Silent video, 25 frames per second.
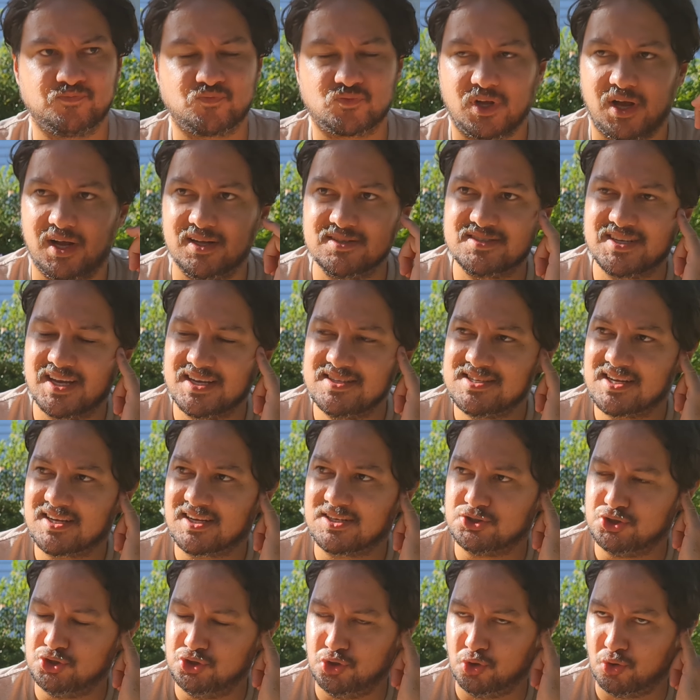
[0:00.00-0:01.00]
I'd say it's like
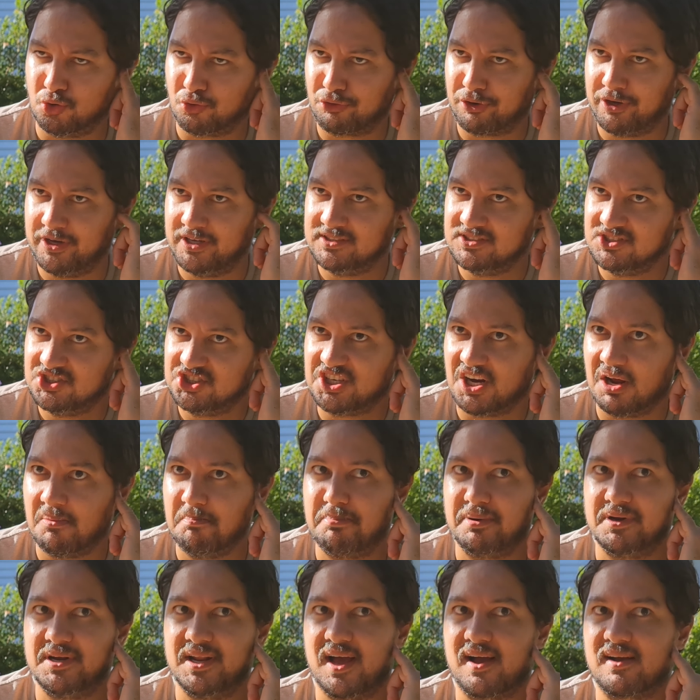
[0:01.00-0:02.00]
a Durian
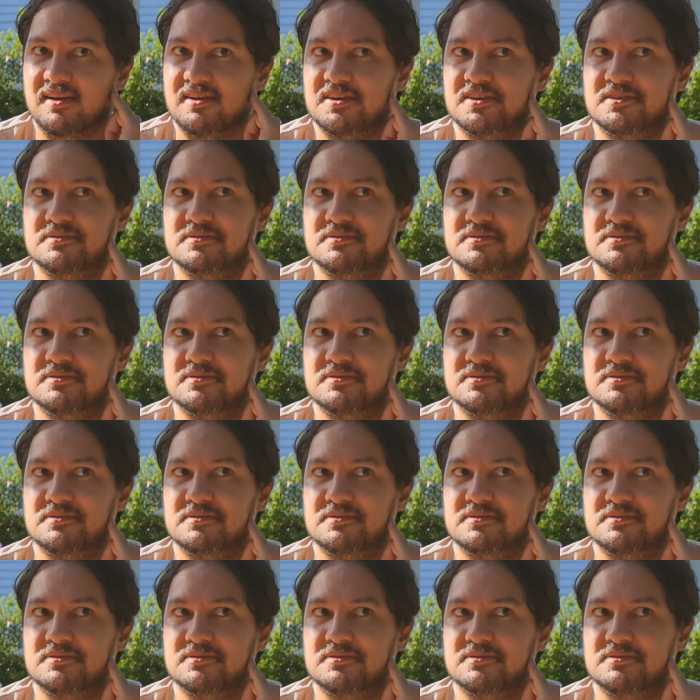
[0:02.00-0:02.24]
Chempedak